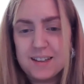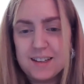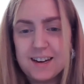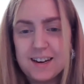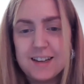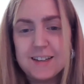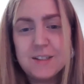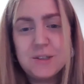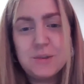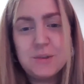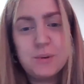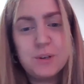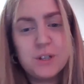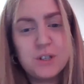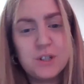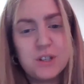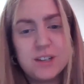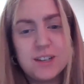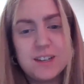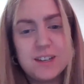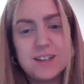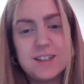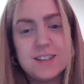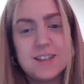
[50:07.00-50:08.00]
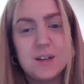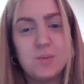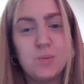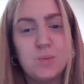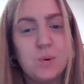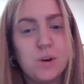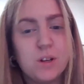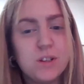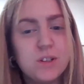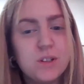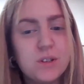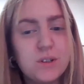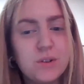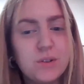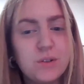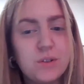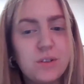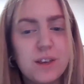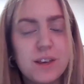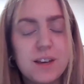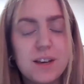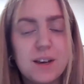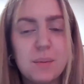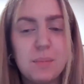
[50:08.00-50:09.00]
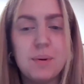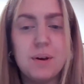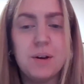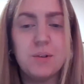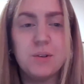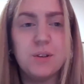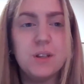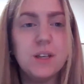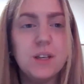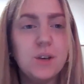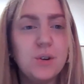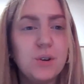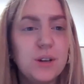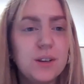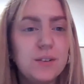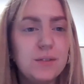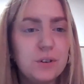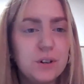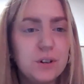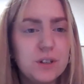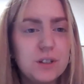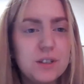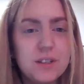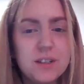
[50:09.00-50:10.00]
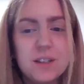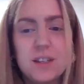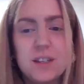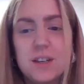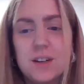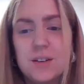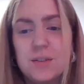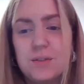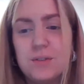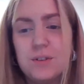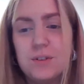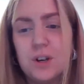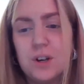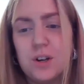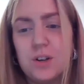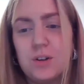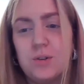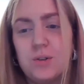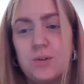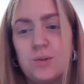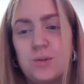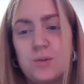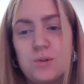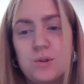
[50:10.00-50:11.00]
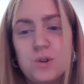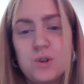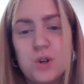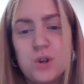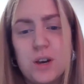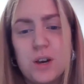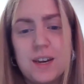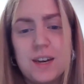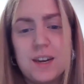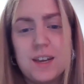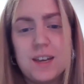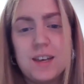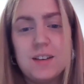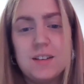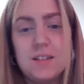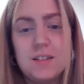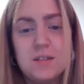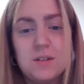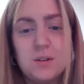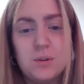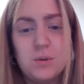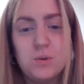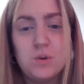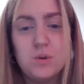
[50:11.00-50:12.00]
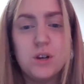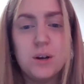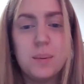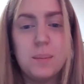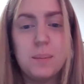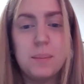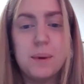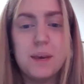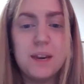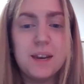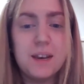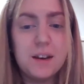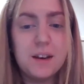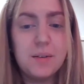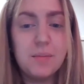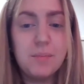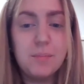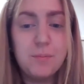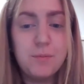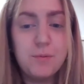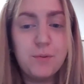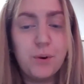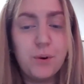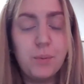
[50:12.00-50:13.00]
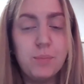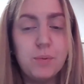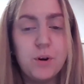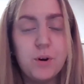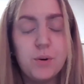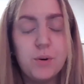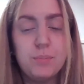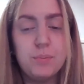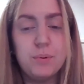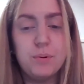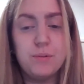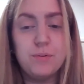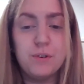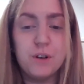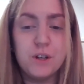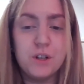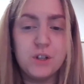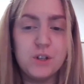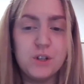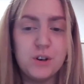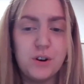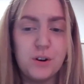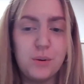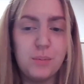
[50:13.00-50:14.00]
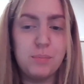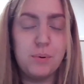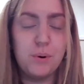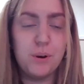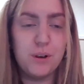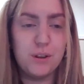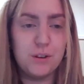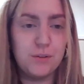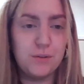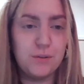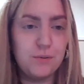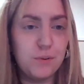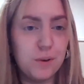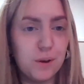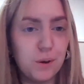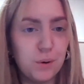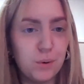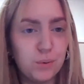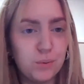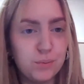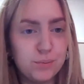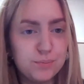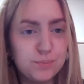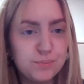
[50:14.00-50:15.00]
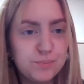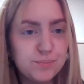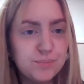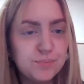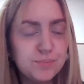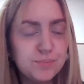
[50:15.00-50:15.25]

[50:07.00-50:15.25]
The next question is that what do you think about the University of Tartu's Chinese social media from your professional point of view?